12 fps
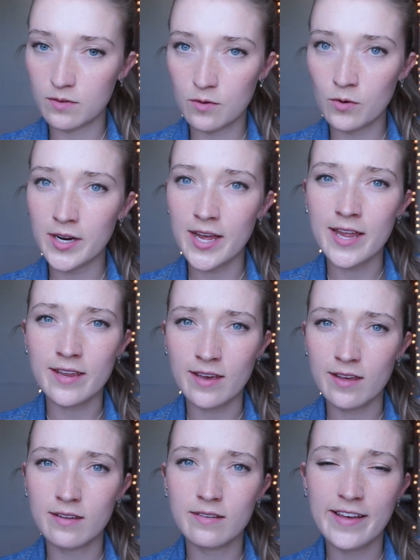Or
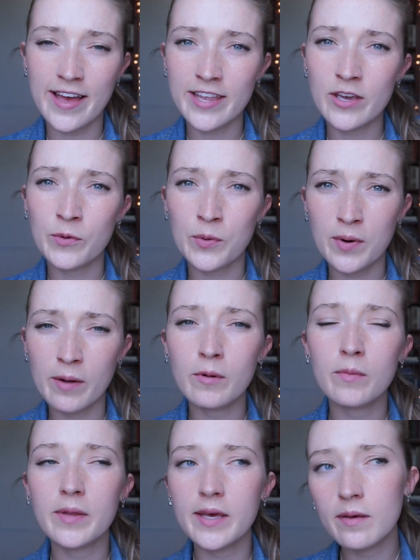Enya. Enya would
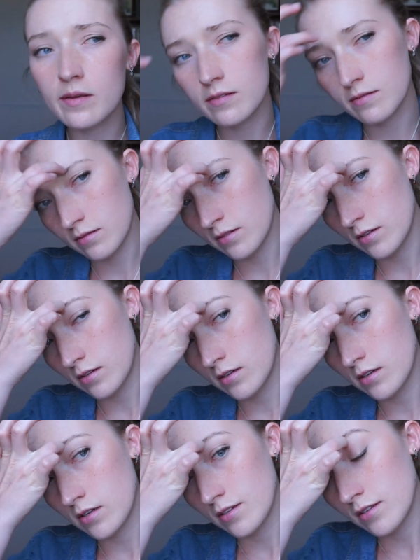probably
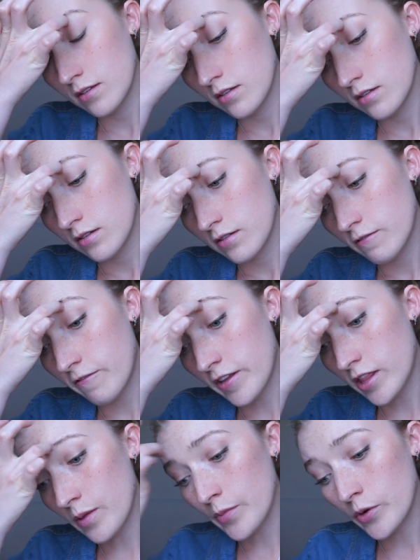
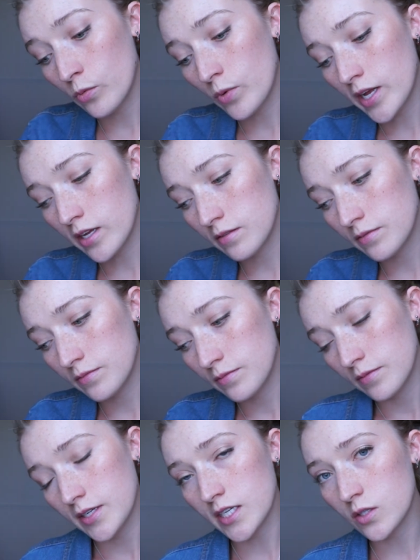fit the mood well
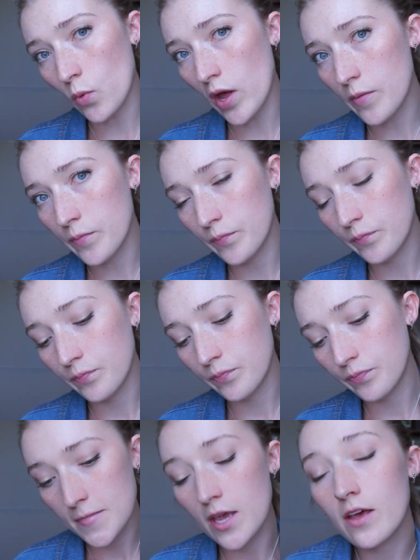as well.
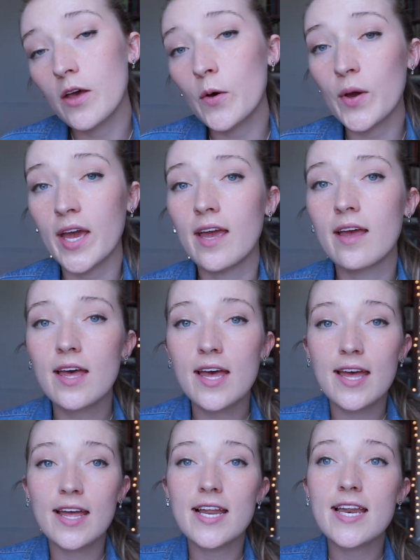Okay,
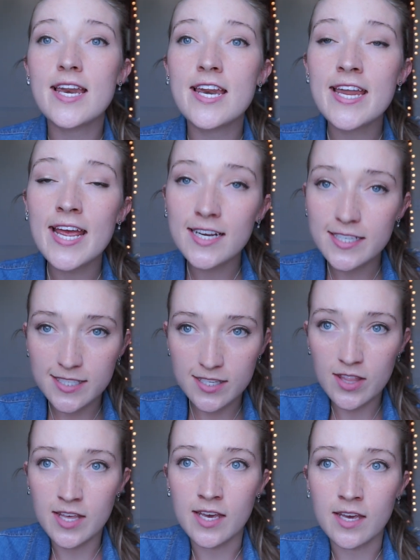next
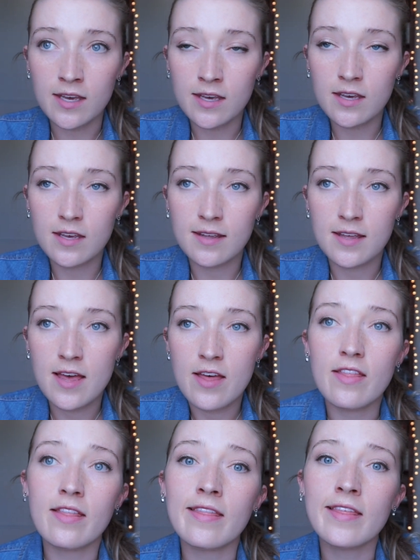thing.
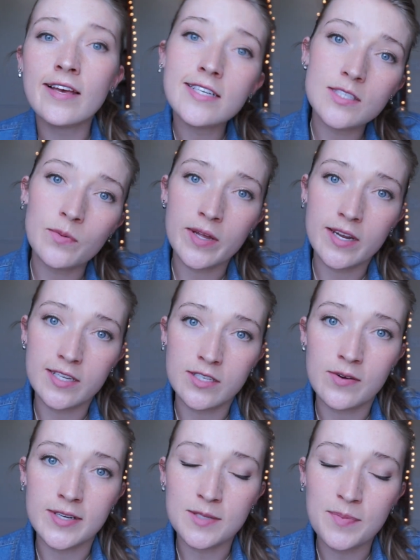This one has
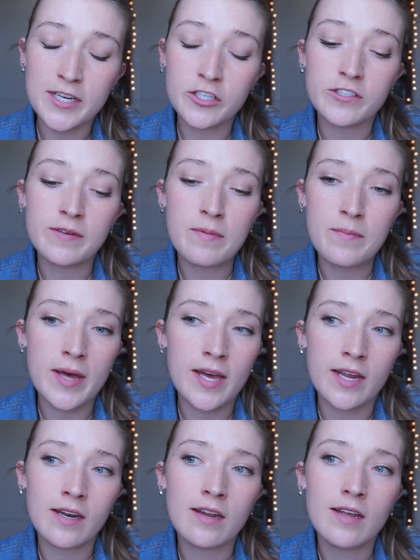always been a dream of
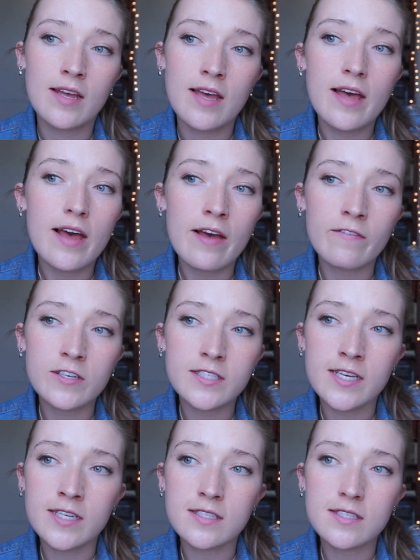mine ever
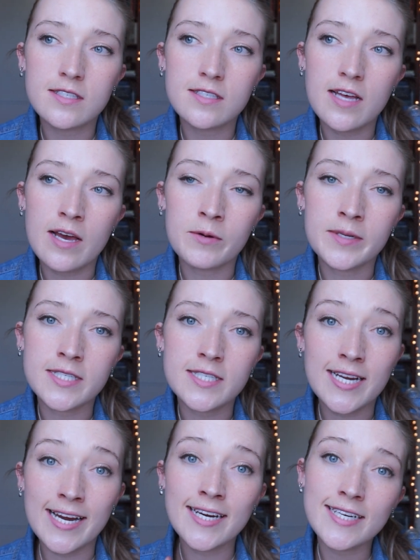since I was
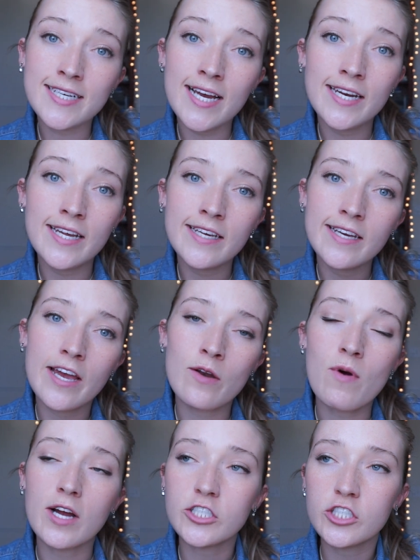tiny tiny and
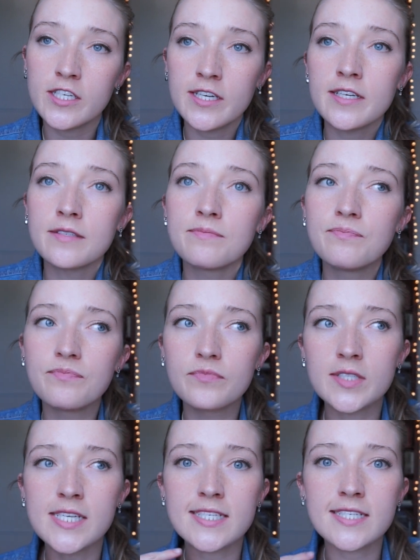watching
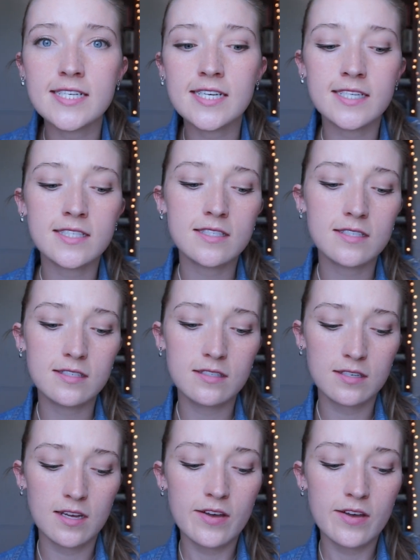Disney's